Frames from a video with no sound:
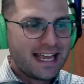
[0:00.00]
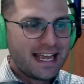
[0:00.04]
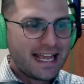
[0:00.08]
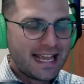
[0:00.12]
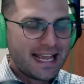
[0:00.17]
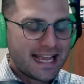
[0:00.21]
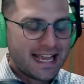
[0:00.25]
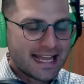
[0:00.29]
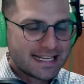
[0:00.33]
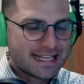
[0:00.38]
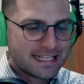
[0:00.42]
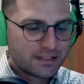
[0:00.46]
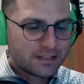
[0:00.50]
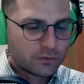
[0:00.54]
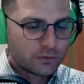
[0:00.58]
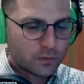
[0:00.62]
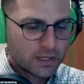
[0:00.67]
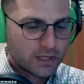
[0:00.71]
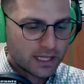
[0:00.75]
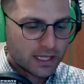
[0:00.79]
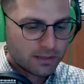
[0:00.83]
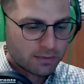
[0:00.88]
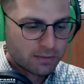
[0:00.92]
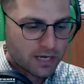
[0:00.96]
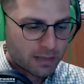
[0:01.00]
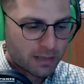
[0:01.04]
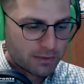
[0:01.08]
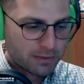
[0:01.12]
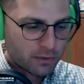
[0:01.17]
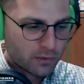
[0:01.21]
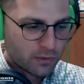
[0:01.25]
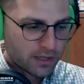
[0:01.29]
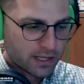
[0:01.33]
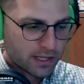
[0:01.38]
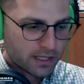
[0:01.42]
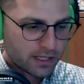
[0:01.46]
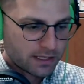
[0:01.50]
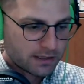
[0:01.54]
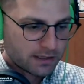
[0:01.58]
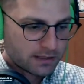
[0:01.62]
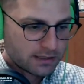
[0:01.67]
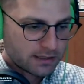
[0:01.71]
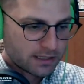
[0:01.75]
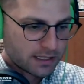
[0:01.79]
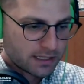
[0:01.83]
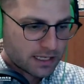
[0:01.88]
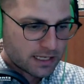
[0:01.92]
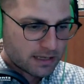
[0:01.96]
and it's probably one of
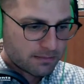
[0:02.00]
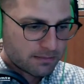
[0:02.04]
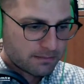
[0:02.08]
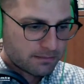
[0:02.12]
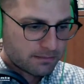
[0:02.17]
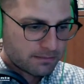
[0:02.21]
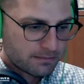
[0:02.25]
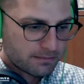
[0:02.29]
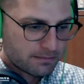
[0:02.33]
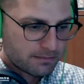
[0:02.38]
the